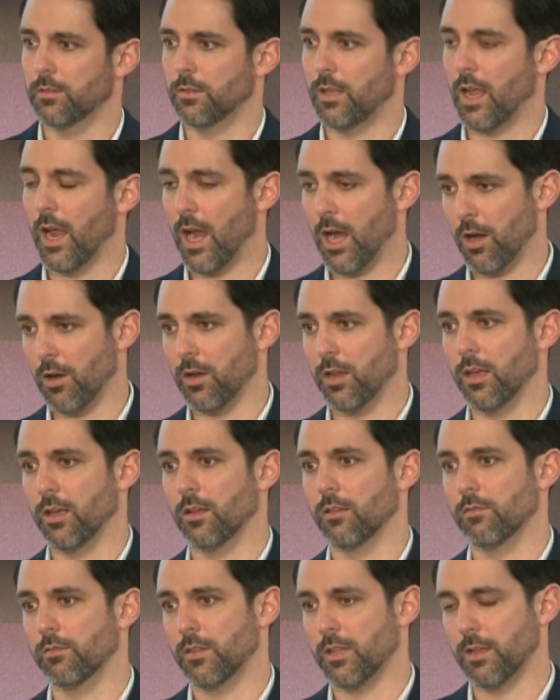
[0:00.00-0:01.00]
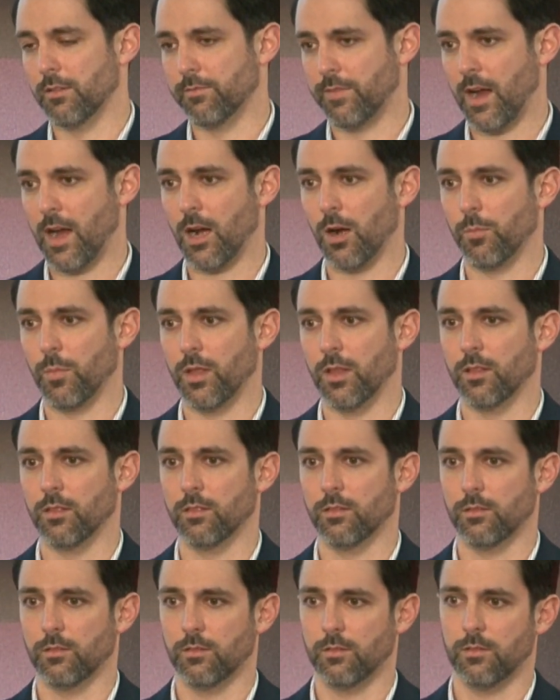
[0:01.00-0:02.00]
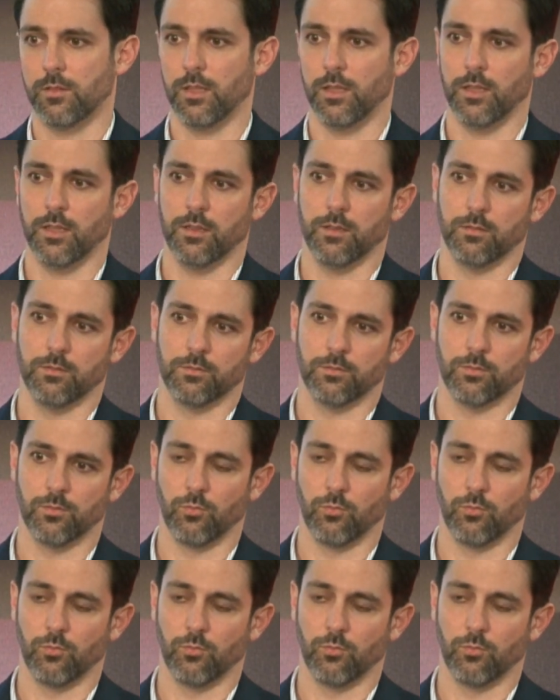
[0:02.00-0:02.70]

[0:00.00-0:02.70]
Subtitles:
the area, the environment, the